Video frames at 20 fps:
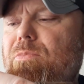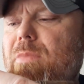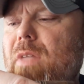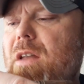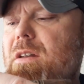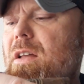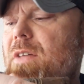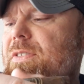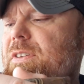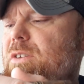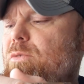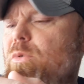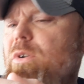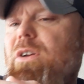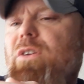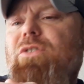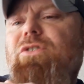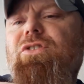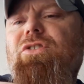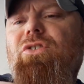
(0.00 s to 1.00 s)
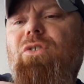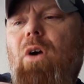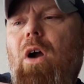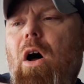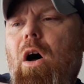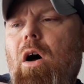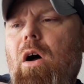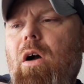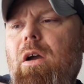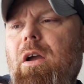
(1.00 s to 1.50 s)
Nothing real
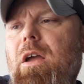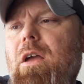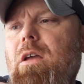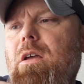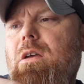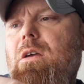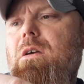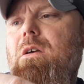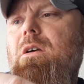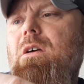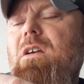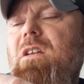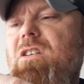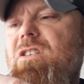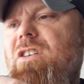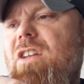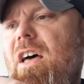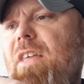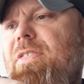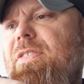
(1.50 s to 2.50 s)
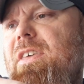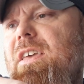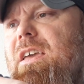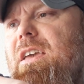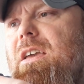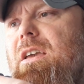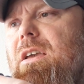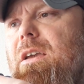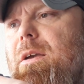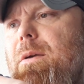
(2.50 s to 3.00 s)
strong,
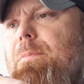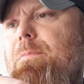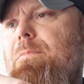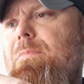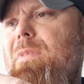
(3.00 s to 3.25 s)
nothing.